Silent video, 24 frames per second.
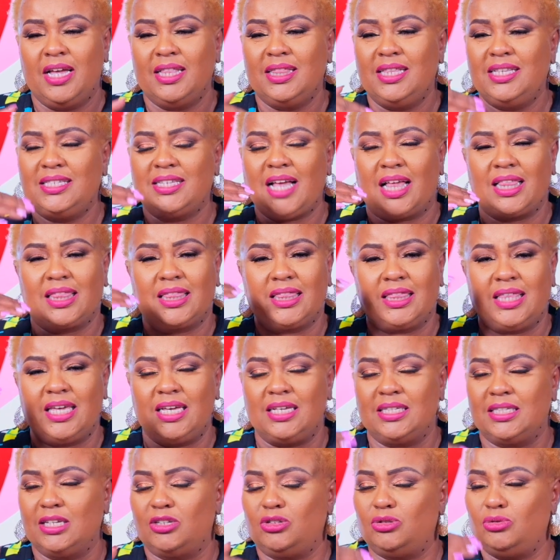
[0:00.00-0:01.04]
these are
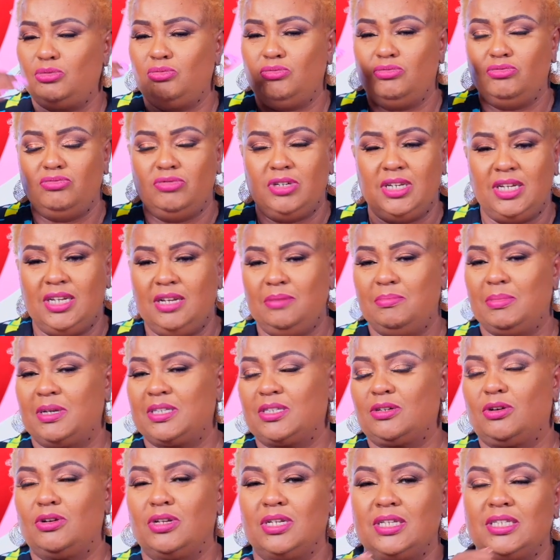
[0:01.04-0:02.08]
things that you really
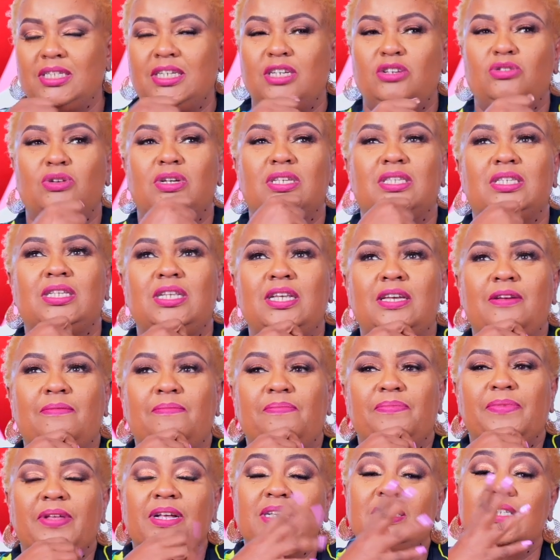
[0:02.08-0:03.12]
must continuously
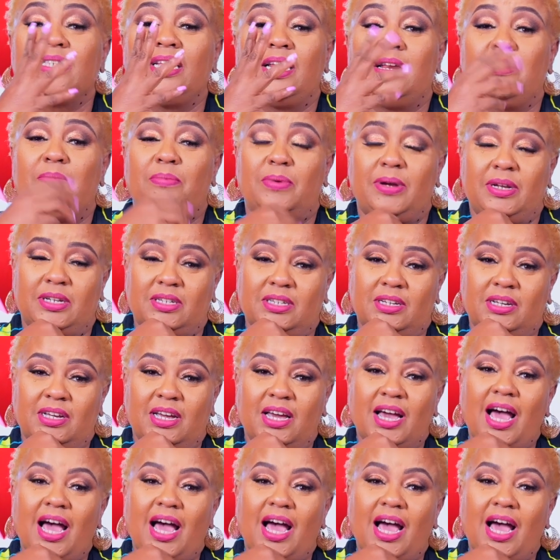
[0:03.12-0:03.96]
celebrate.